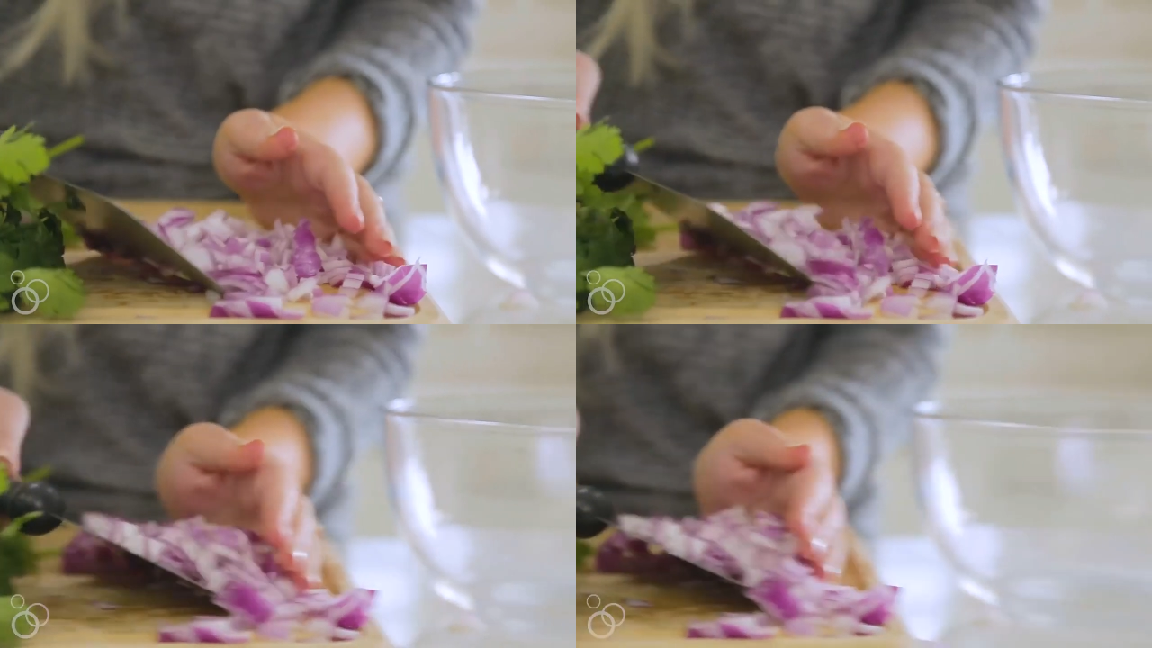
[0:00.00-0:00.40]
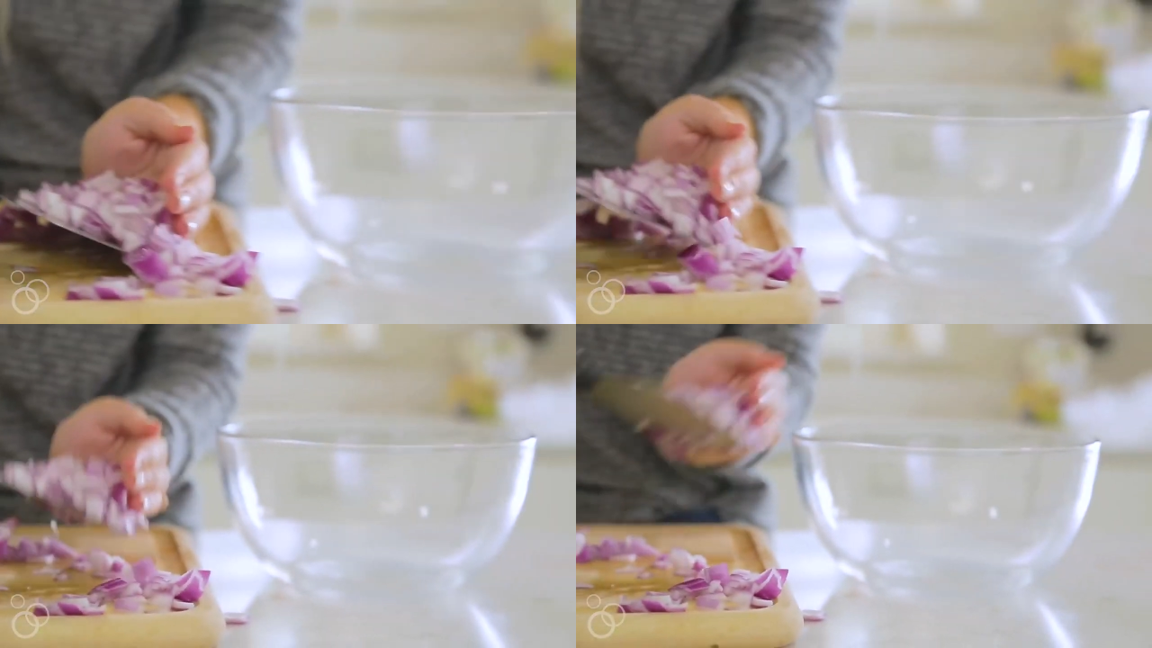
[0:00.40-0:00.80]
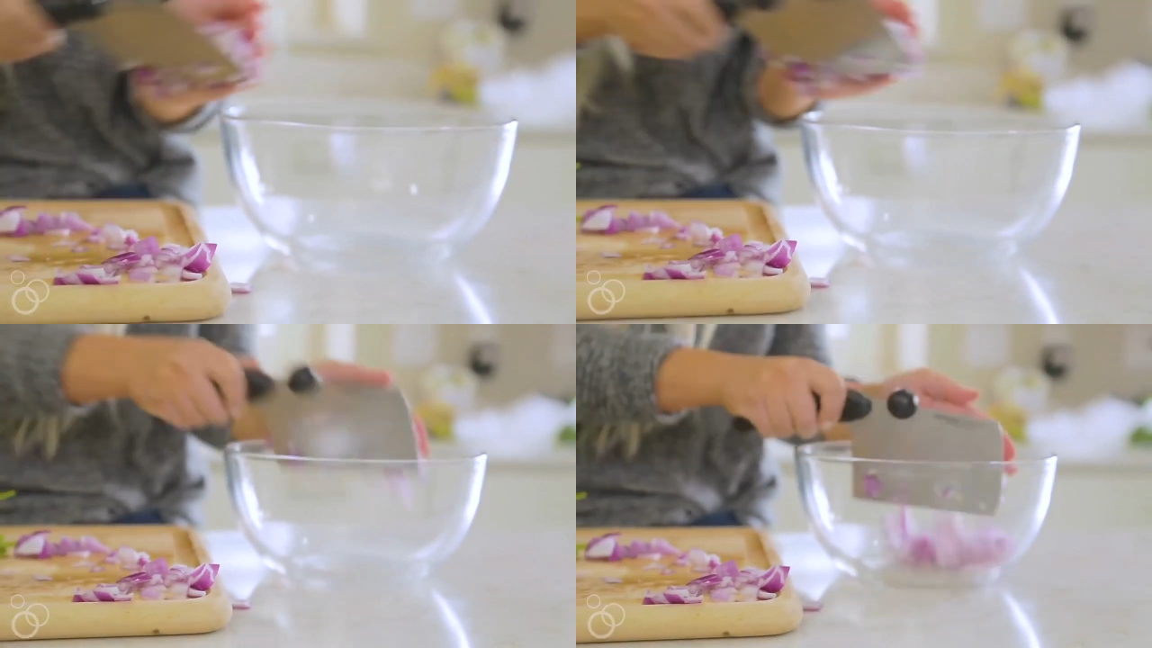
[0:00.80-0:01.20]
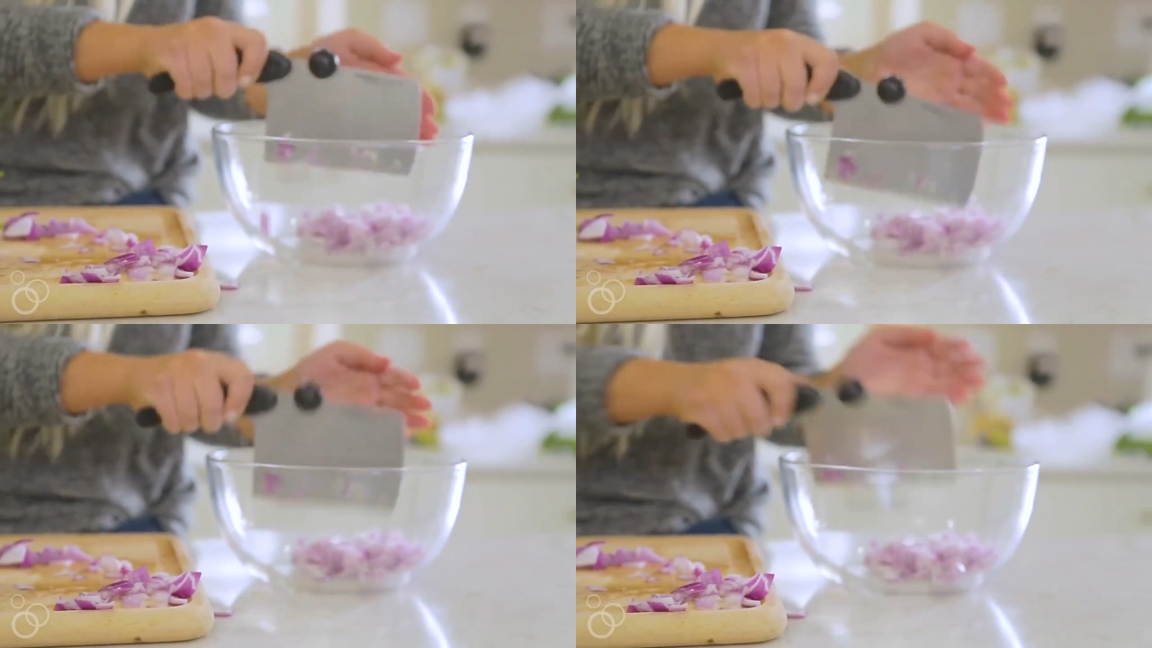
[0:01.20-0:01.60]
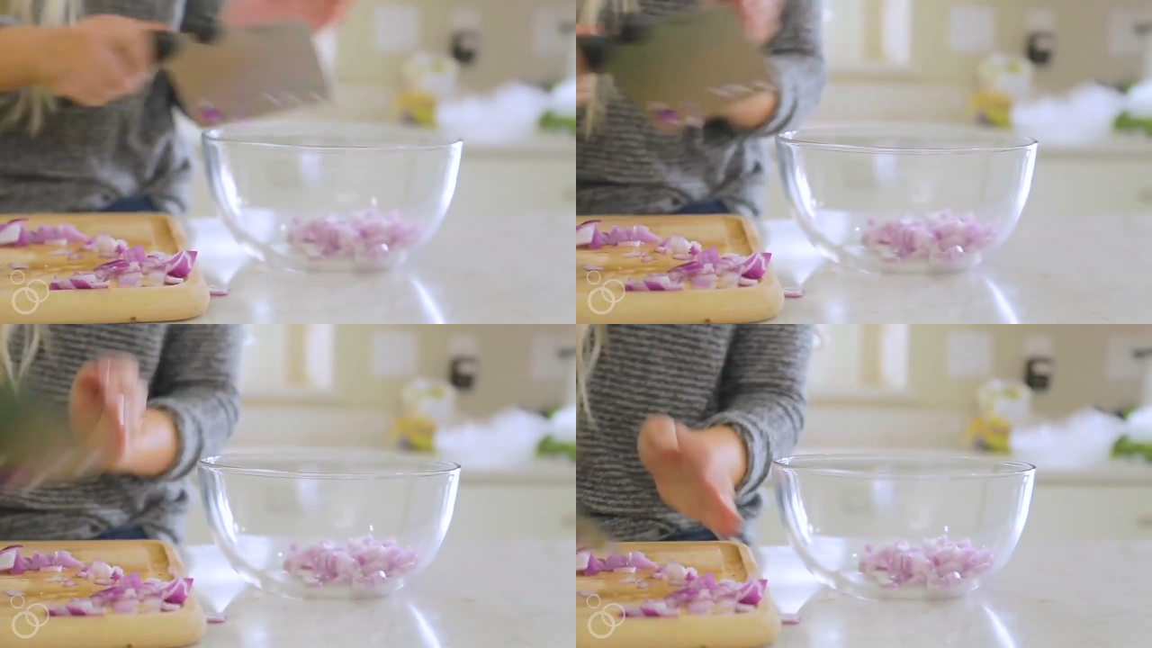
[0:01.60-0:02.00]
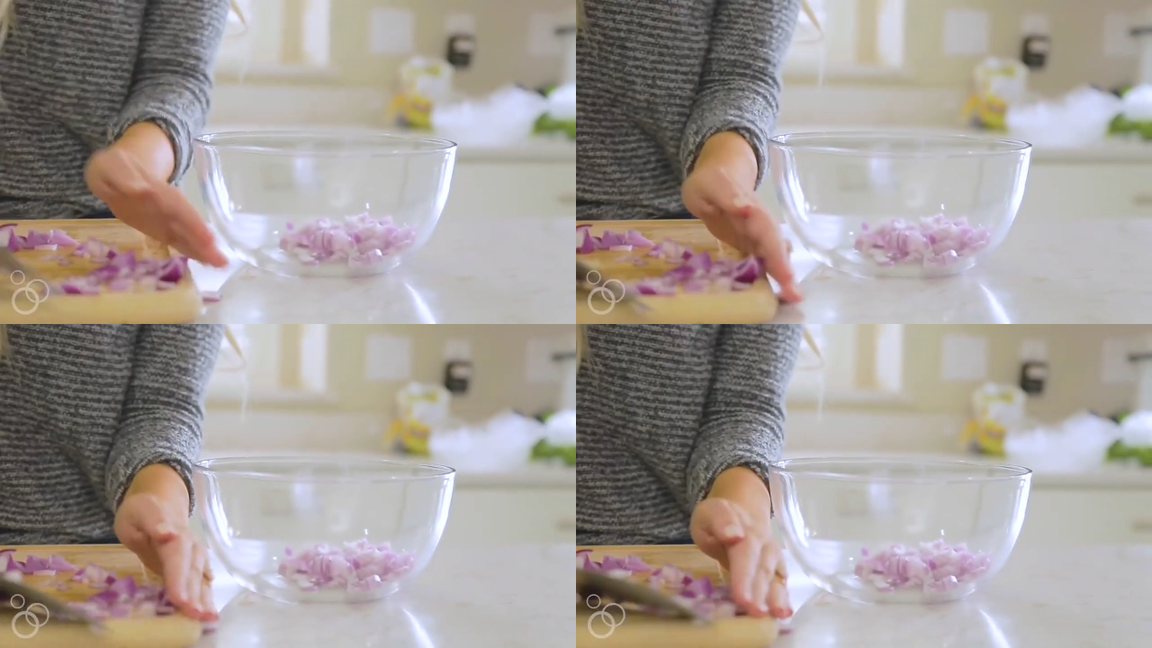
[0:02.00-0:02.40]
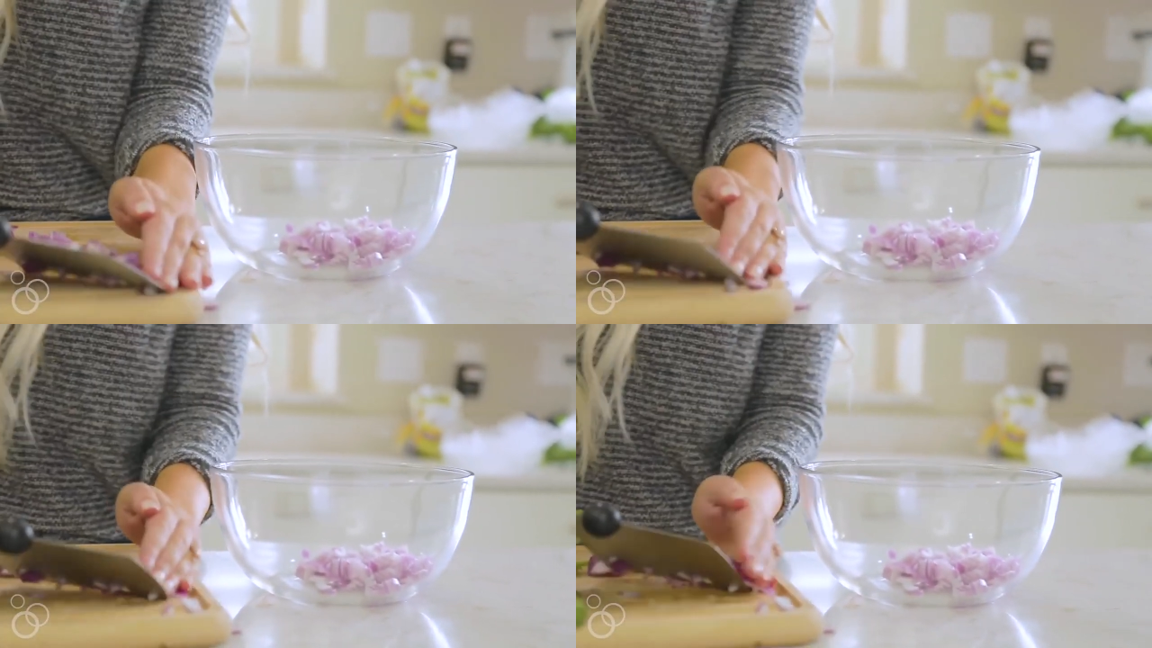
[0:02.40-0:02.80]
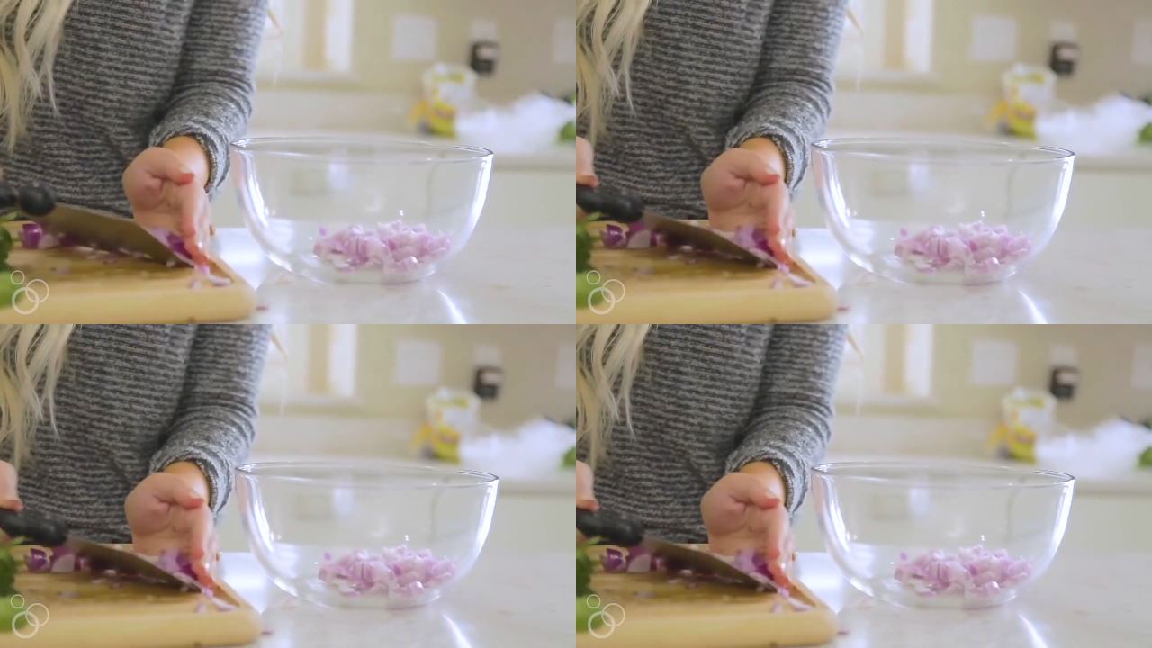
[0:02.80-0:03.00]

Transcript: [unreadable: no face in view]